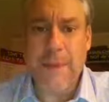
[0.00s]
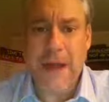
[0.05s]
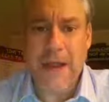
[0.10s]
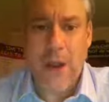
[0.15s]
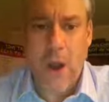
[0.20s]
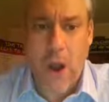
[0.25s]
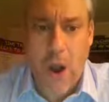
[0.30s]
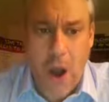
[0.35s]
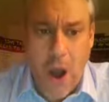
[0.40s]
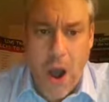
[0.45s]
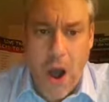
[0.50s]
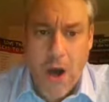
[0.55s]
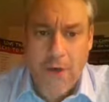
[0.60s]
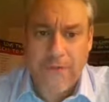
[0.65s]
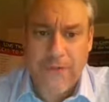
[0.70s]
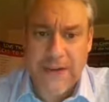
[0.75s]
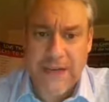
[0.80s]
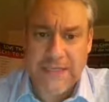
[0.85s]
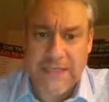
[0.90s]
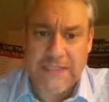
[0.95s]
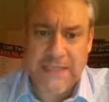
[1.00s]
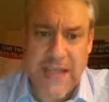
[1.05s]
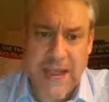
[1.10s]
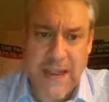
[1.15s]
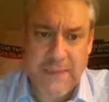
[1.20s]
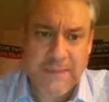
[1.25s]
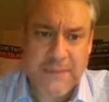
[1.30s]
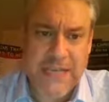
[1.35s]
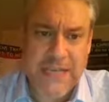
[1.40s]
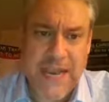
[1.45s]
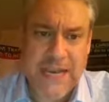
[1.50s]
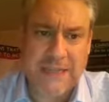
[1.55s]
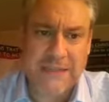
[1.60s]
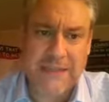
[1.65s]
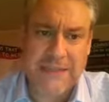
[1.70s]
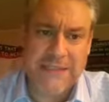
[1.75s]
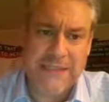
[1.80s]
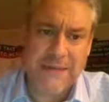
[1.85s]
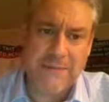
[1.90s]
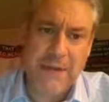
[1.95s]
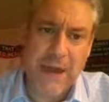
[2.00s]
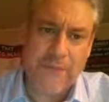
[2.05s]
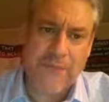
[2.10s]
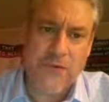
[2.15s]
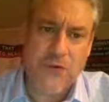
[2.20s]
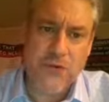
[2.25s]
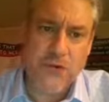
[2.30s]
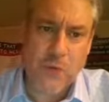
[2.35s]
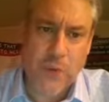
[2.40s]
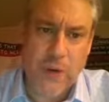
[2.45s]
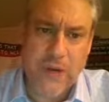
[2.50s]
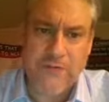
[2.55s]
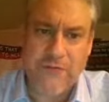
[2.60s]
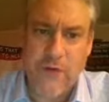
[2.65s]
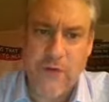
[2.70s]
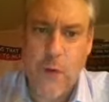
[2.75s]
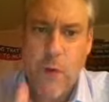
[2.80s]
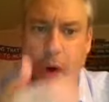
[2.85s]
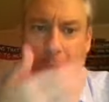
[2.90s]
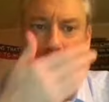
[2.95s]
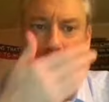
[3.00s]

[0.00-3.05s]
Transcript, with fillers: by all for his name's sake. Listen, Matthew 24,